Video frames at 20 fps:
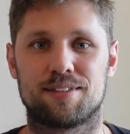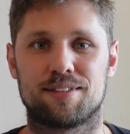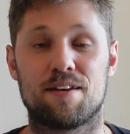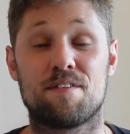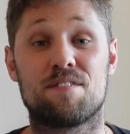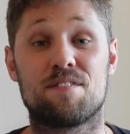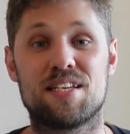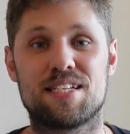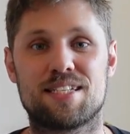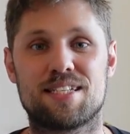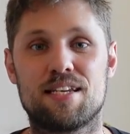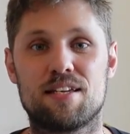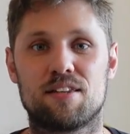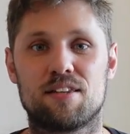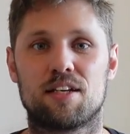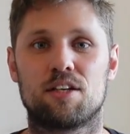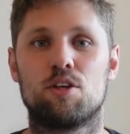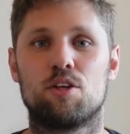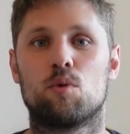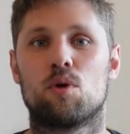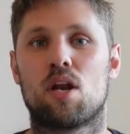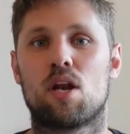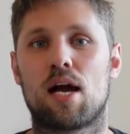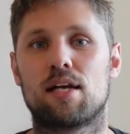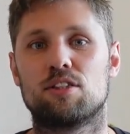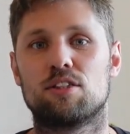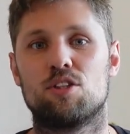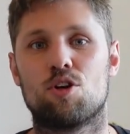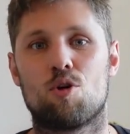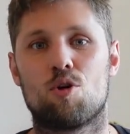If there's anything you would
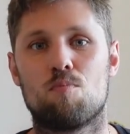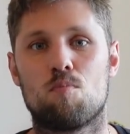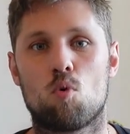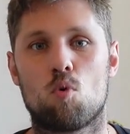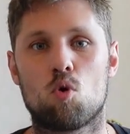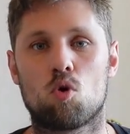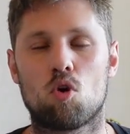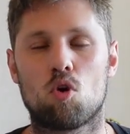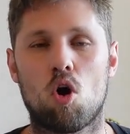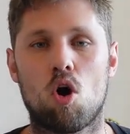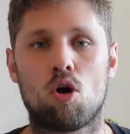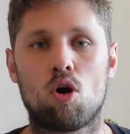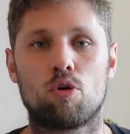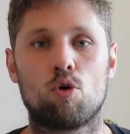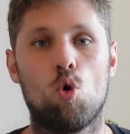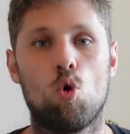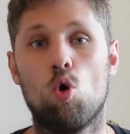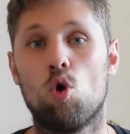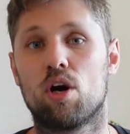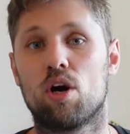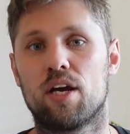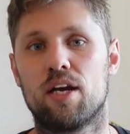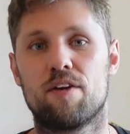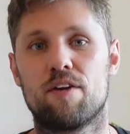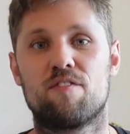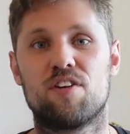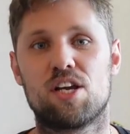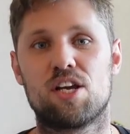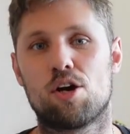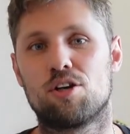like to know more on, or any
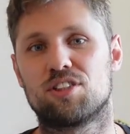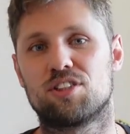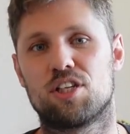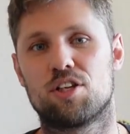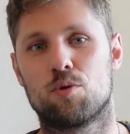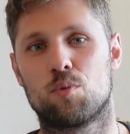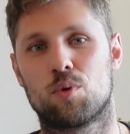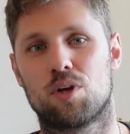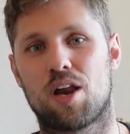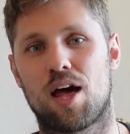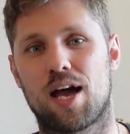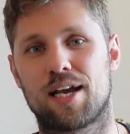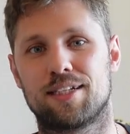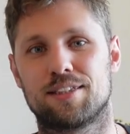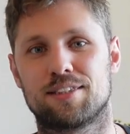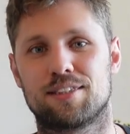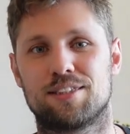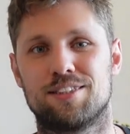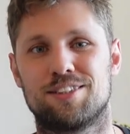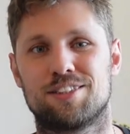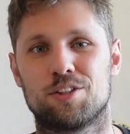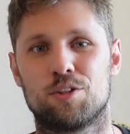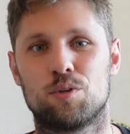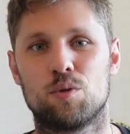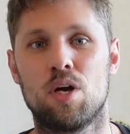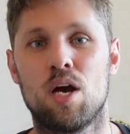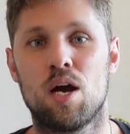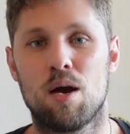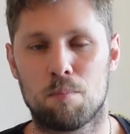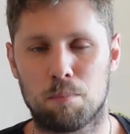videos that you would like us to
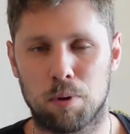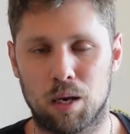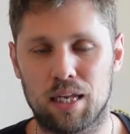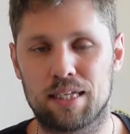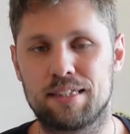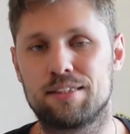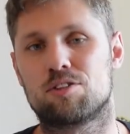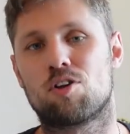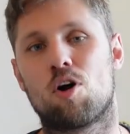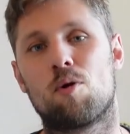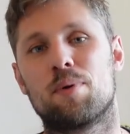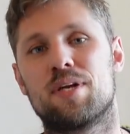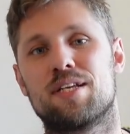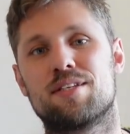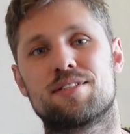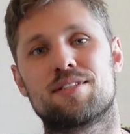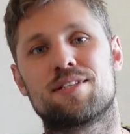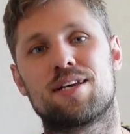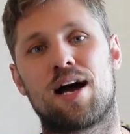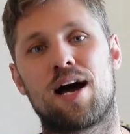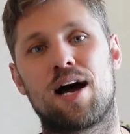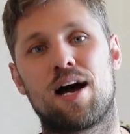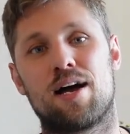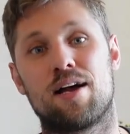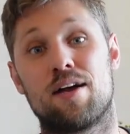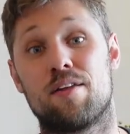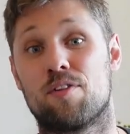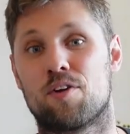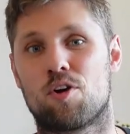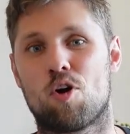do, please comment
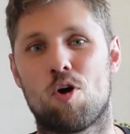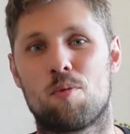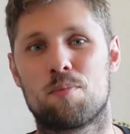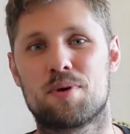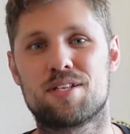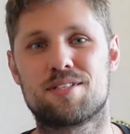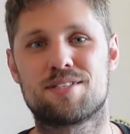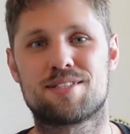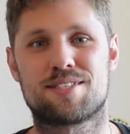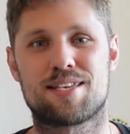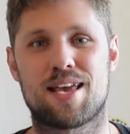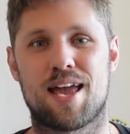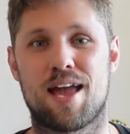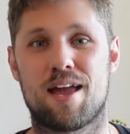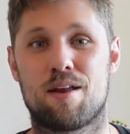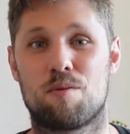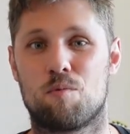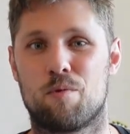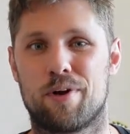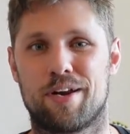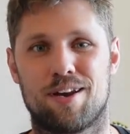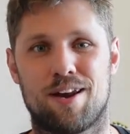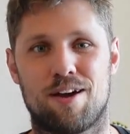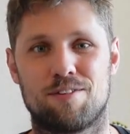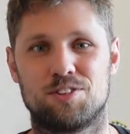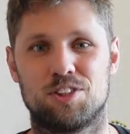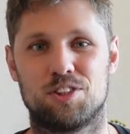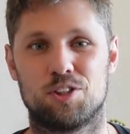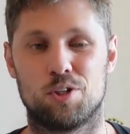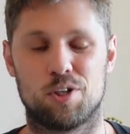in the comments and we'd
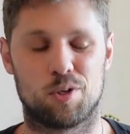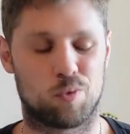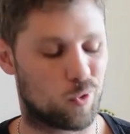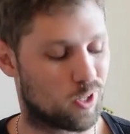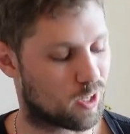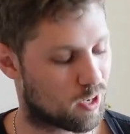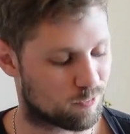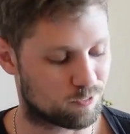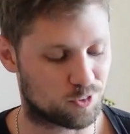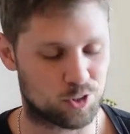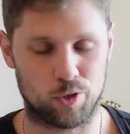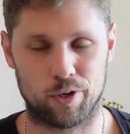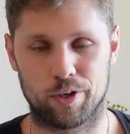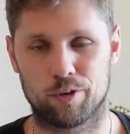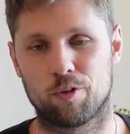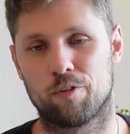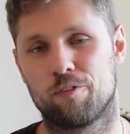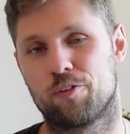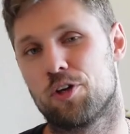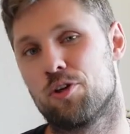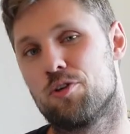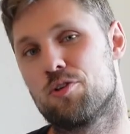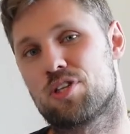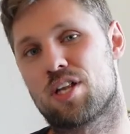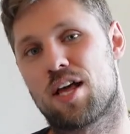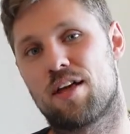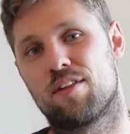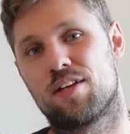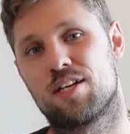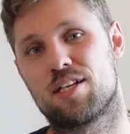love to do it. We love doing reviews
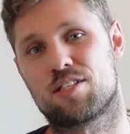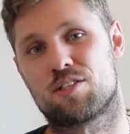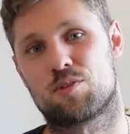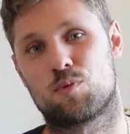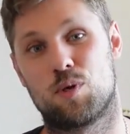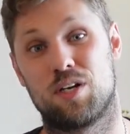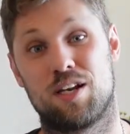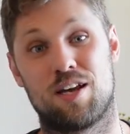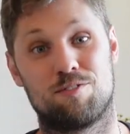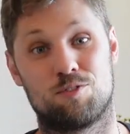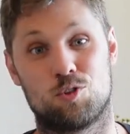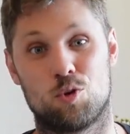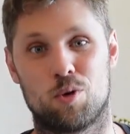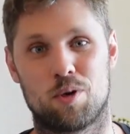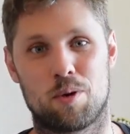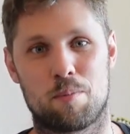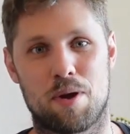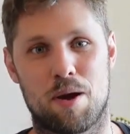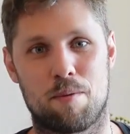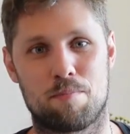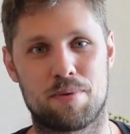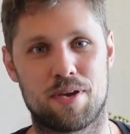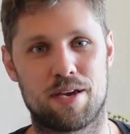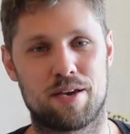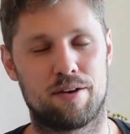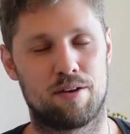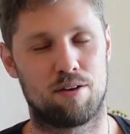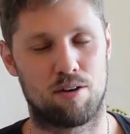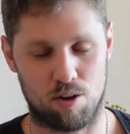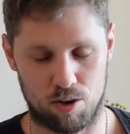like this. We love talking about
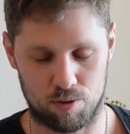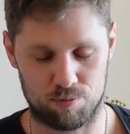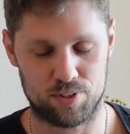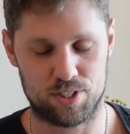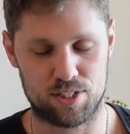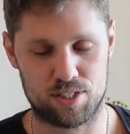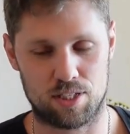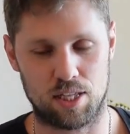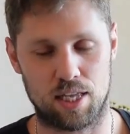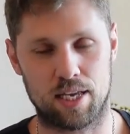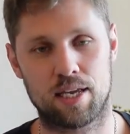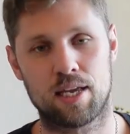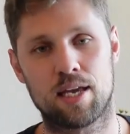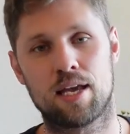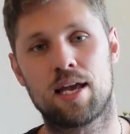beer, obviously.